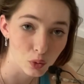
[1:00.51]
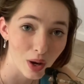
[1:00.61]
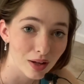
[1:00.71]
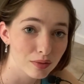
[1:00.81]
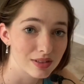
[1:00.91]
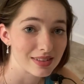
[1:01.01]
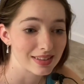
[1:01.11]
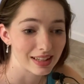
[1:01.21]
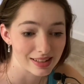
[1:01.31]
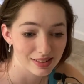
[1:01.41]
12
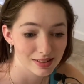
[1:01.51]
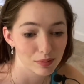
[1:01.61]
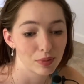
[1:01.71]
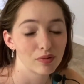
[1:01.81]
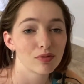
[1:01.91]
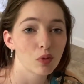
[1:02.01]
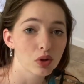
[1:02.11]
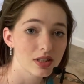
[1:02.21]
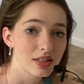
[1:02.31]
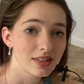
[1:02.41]
is late, but
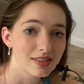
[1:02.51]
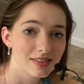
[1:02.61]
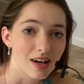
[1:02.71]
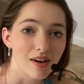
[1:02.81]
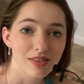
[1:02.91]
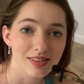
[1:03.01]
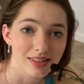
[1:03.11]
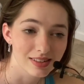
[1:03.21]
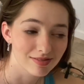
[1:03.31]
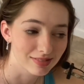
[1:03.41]
14 is
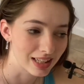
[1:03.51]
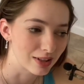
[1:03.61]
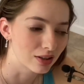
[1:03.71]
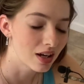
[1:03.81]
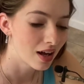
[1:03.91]
obviously later.